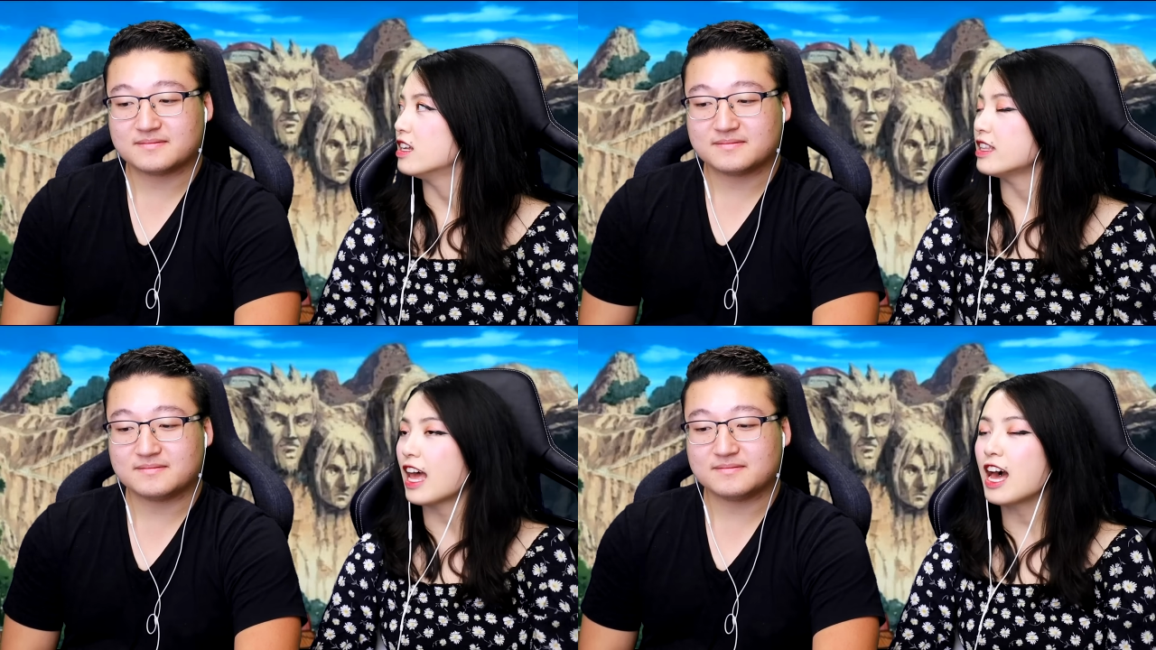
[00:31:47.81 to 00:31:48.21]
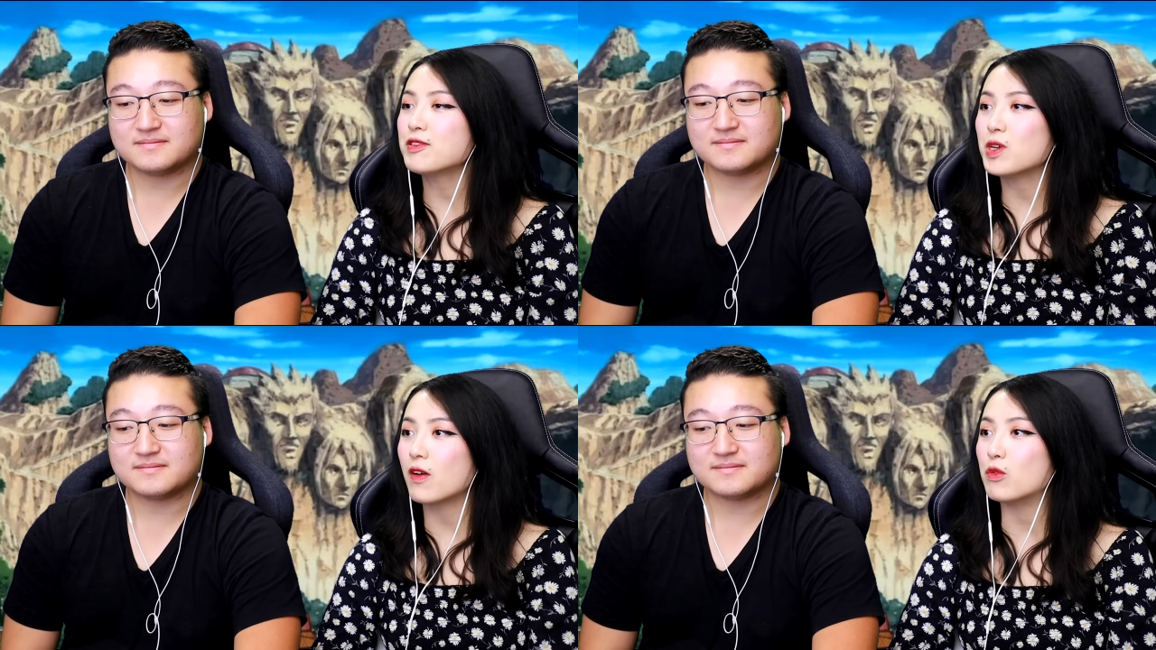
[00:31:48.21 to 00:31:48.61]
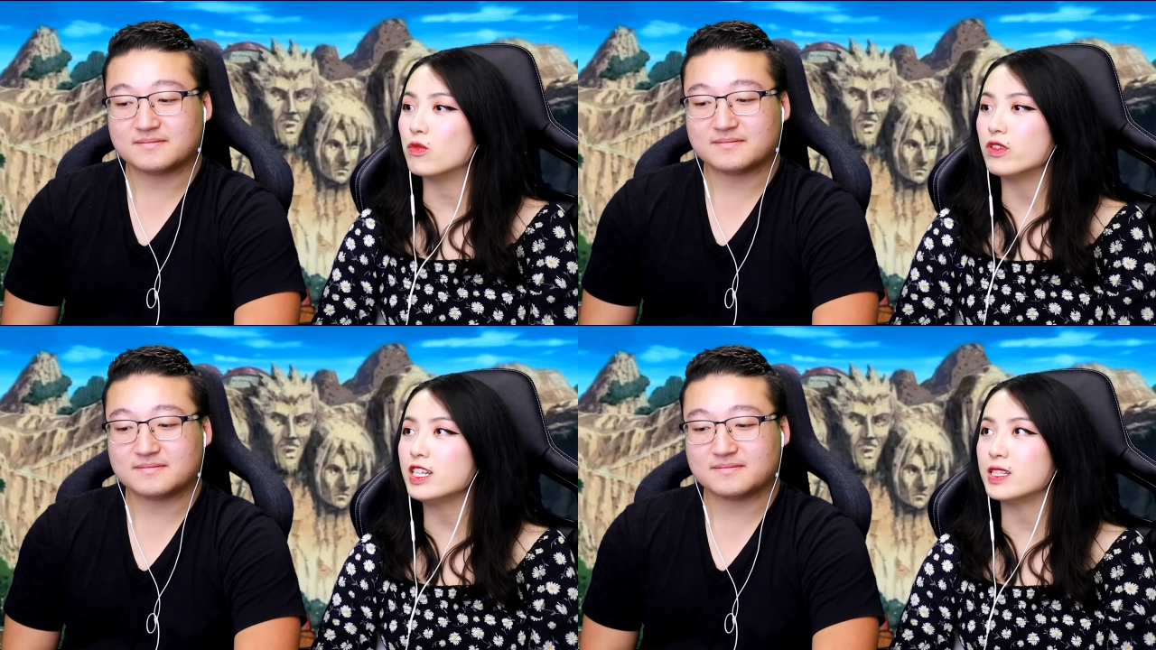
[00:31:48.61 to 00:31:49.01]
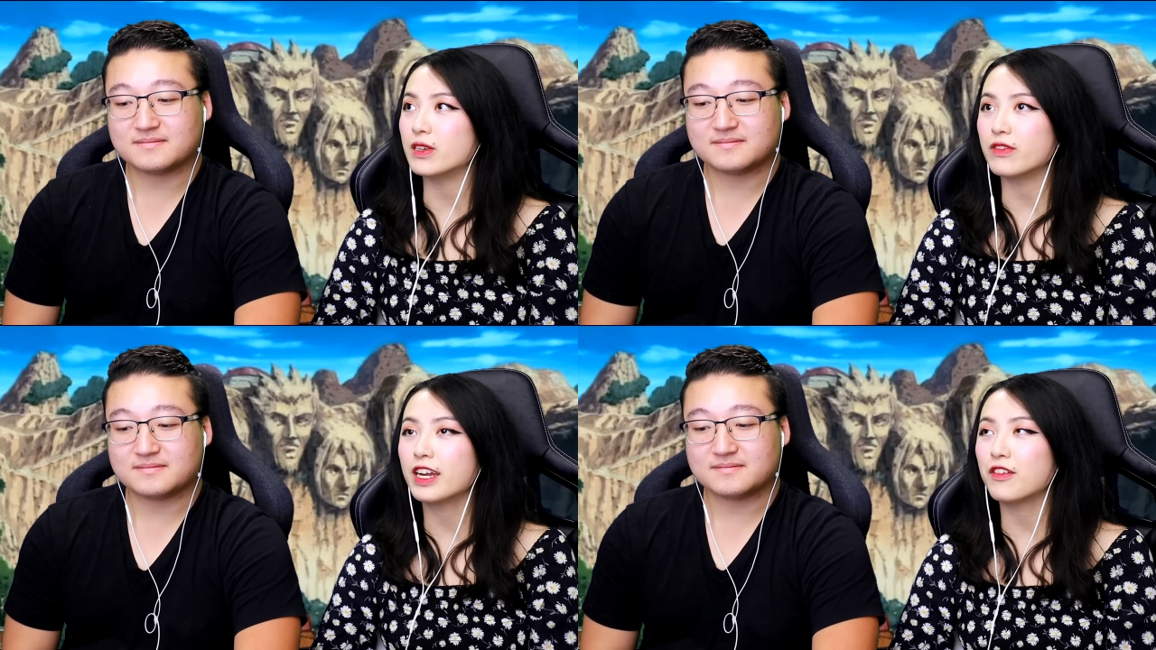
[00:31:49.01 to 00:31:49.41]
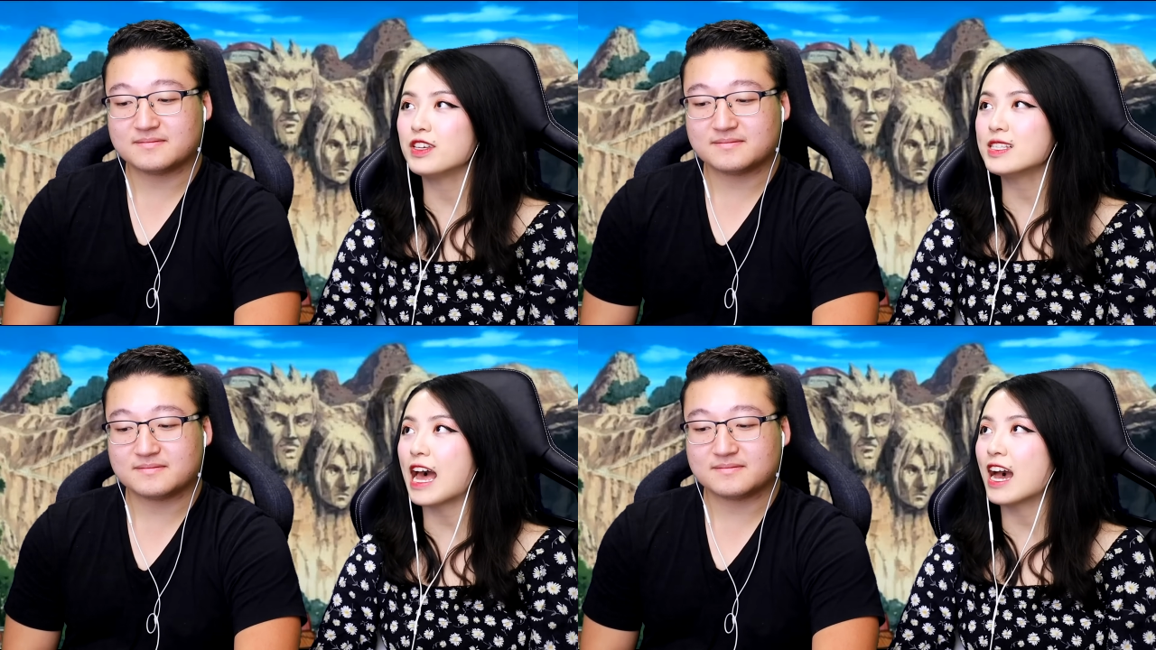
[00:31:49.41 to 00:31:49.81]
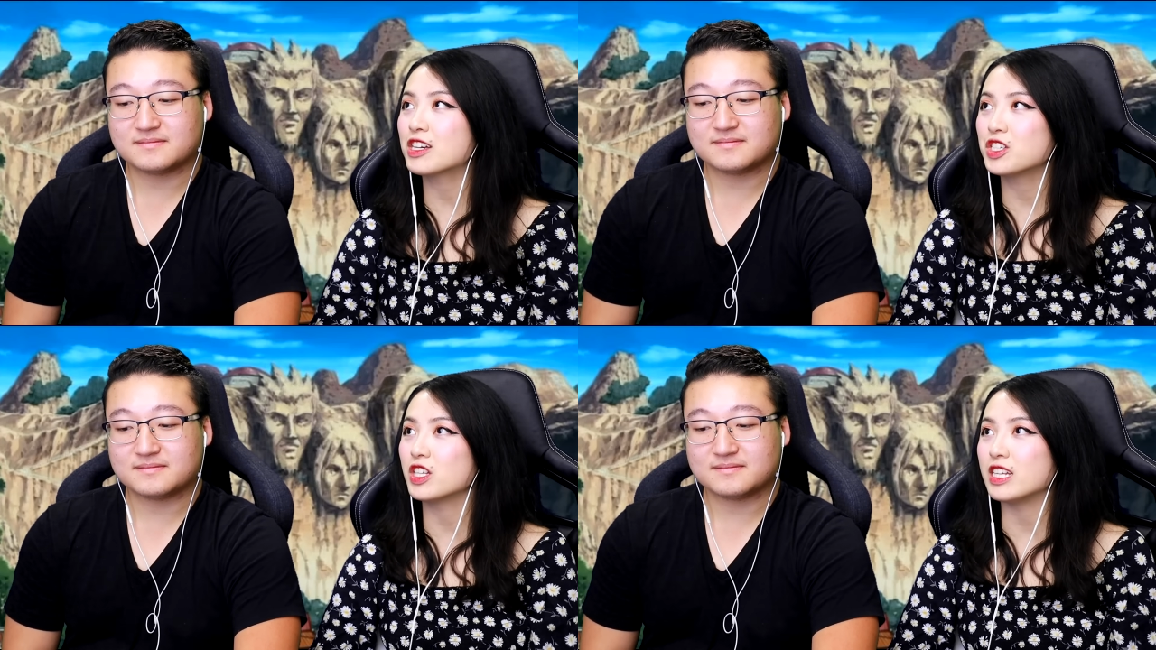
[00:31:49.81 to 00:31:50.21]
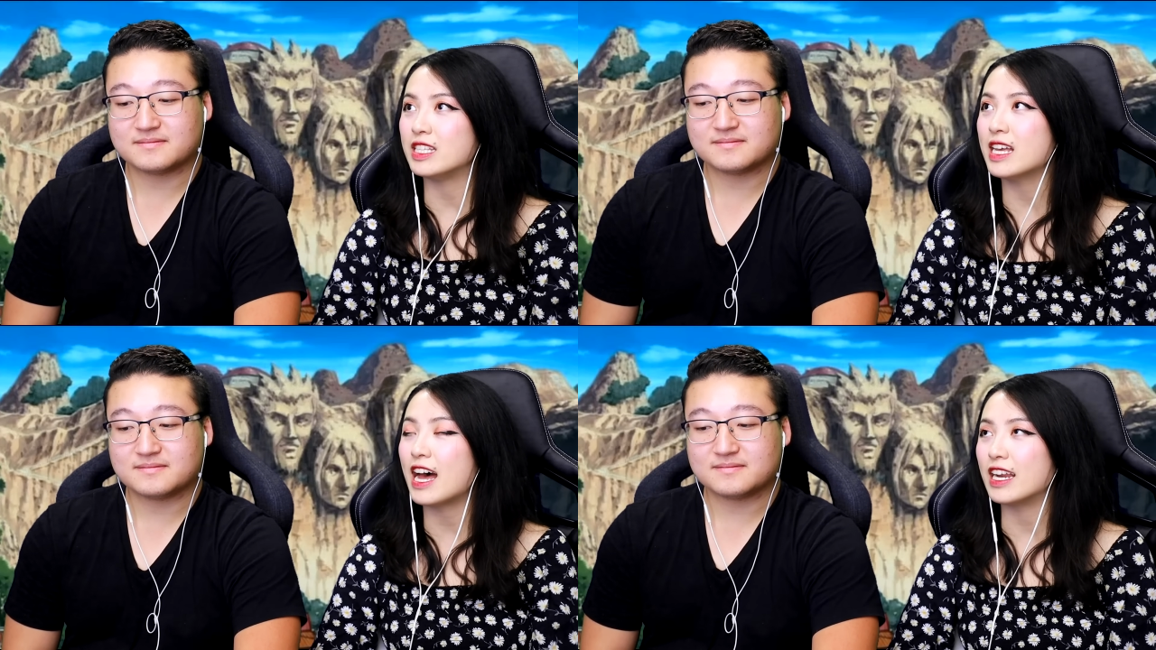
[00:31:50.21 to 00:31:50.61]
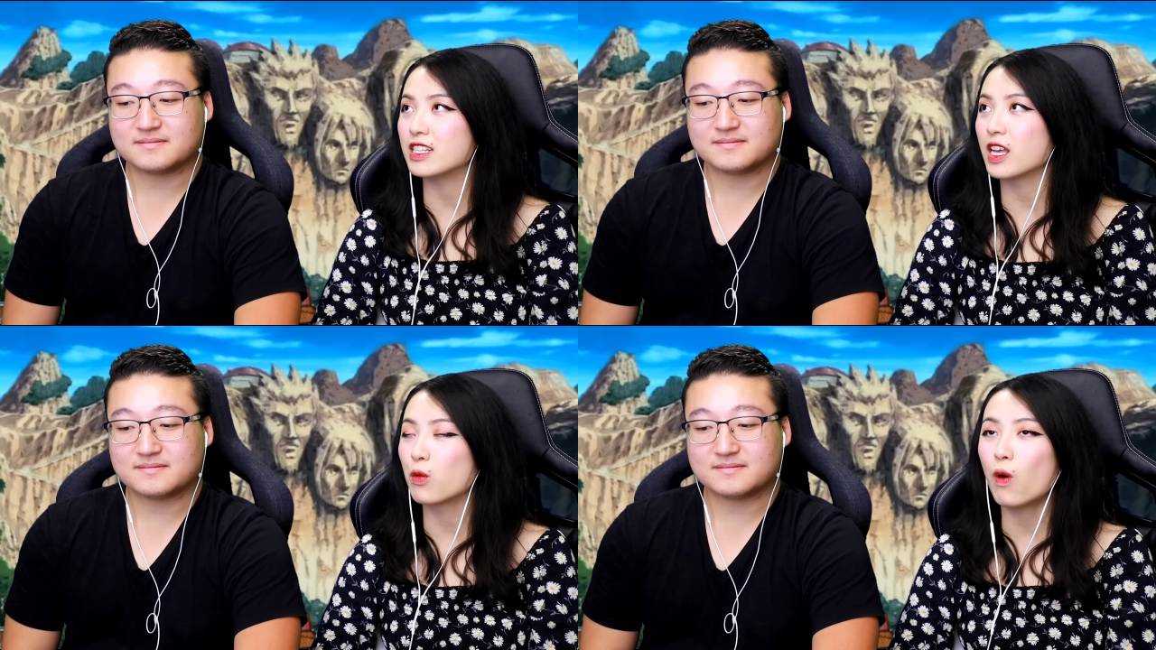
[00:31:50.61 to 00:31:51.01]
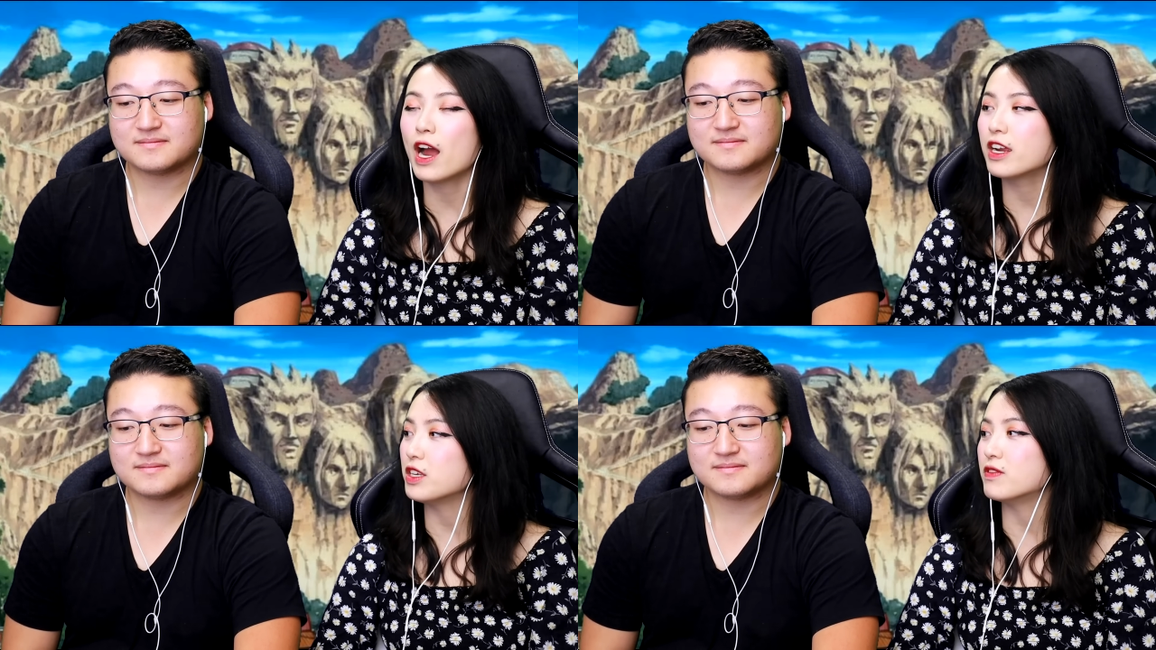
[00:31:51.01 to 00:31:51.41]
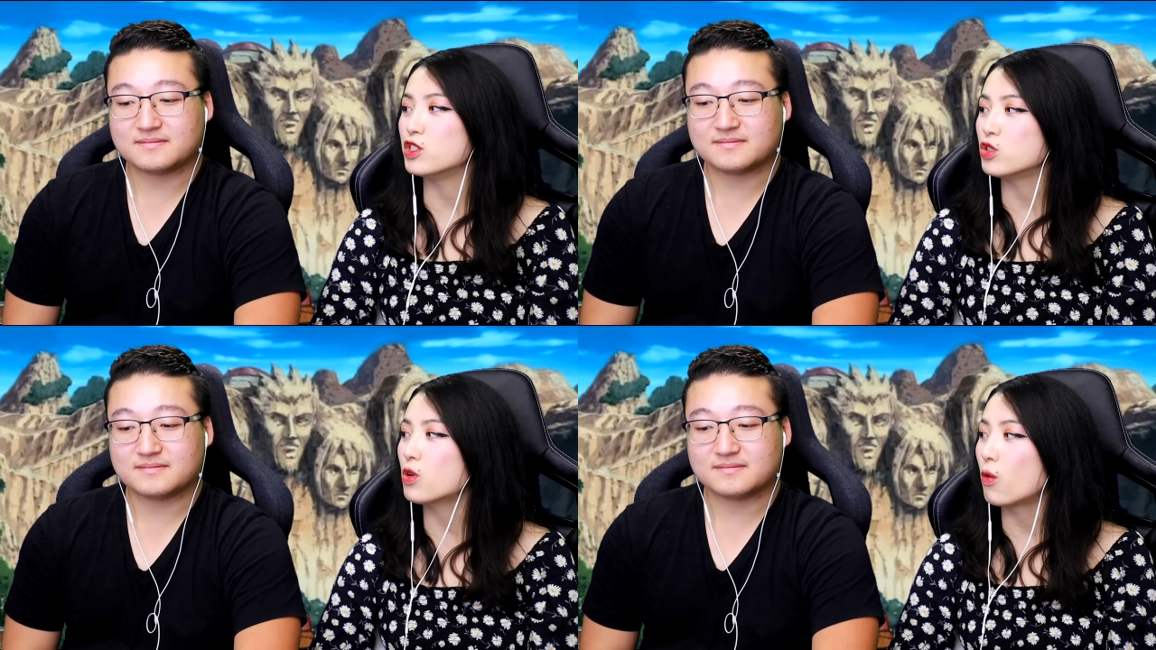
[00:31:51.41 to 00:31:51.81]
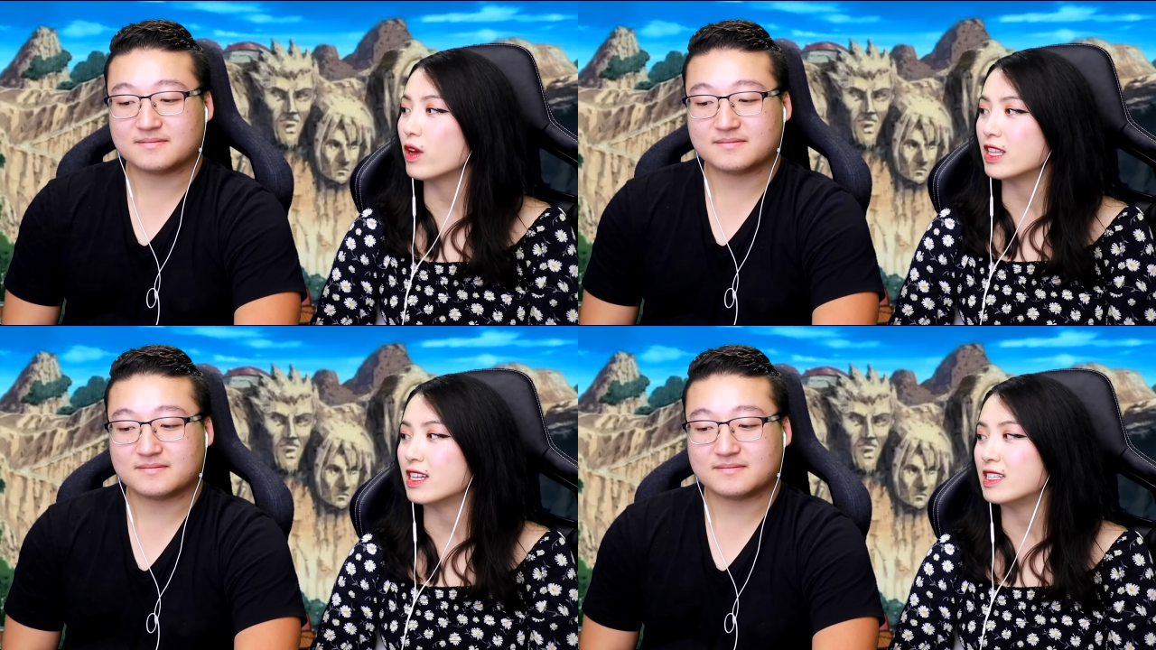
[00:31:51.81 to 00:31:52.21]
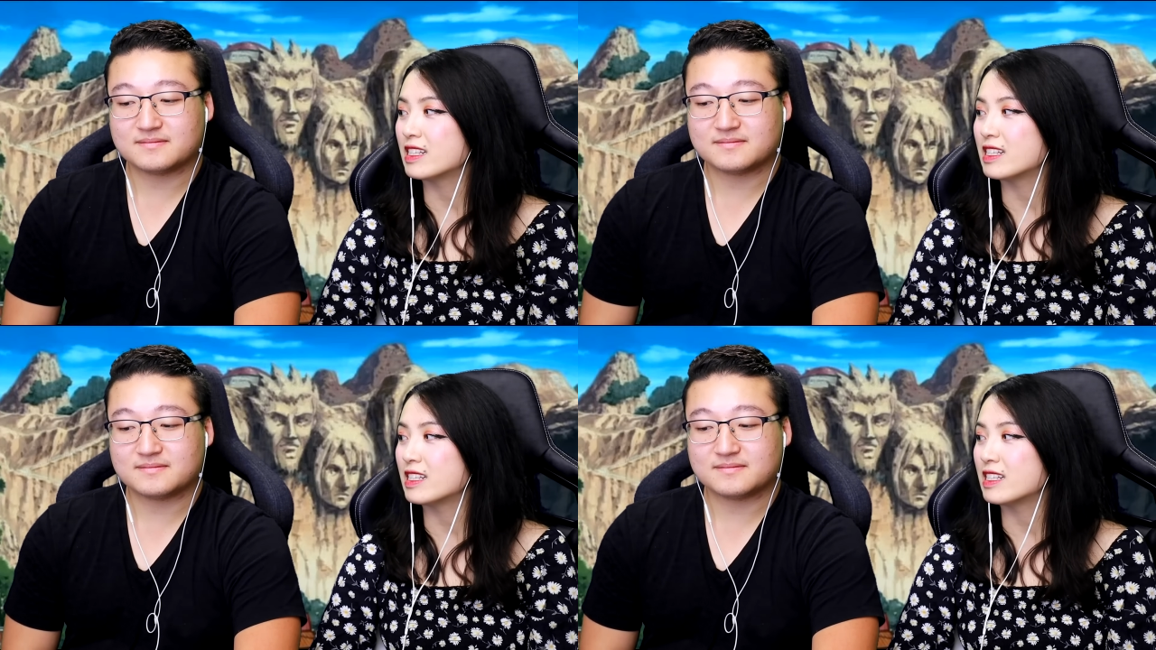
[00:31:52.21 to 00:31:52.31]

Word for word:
Speaker 1: they have to have a reason, right? If he's actually dead, it's like why are you even showing the